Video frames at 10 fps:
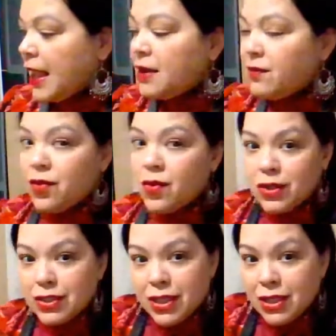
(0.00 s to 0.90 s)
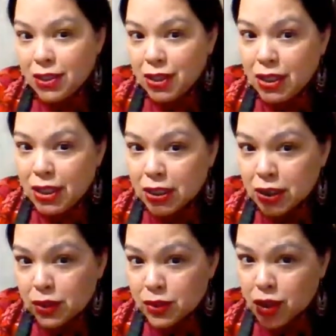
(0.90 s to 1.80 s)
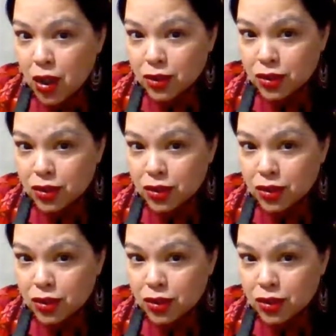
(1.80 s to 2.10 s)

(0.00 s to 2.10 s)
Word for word: And of course, you need a little salt.